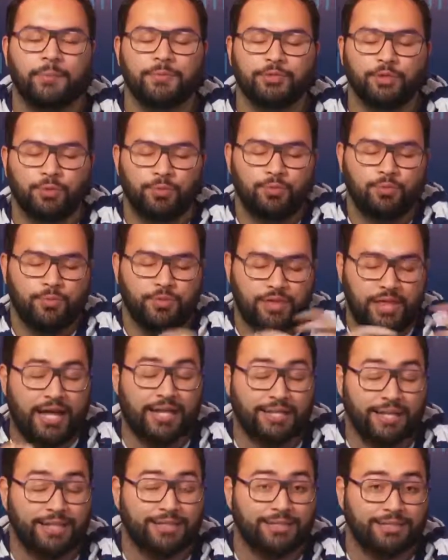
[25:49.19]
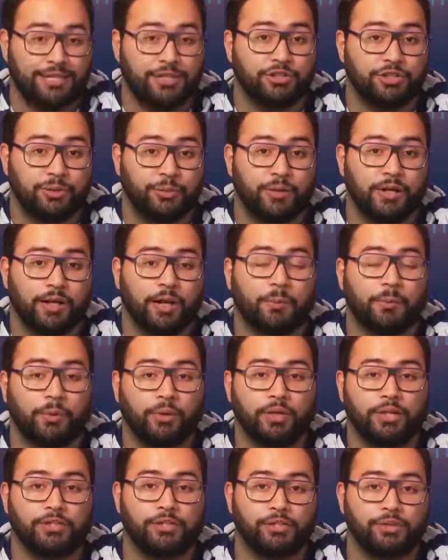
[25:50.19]
So that's essentially what a
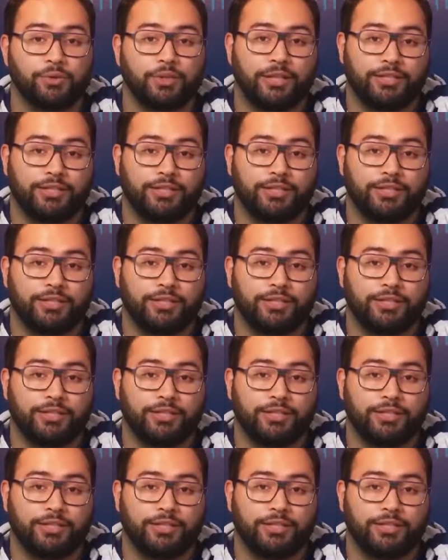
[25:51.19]
component lets you do.